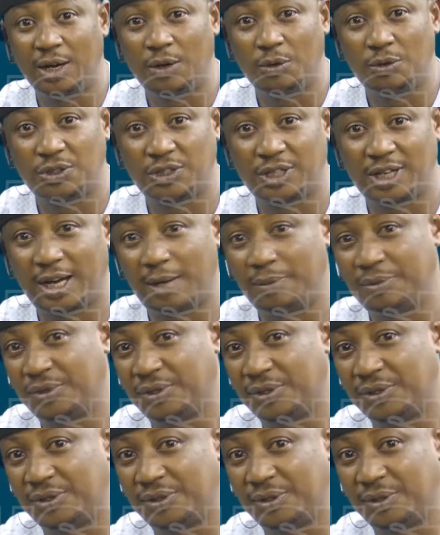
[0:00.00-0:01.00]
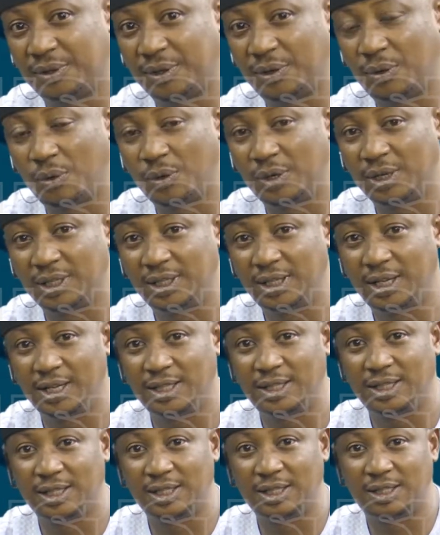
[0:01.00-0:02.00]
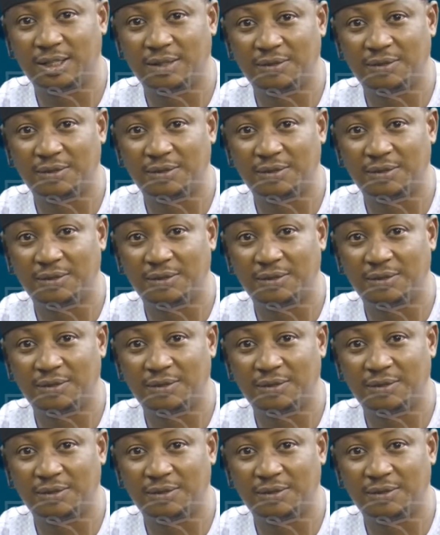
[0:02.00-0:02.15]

which captures recorded cases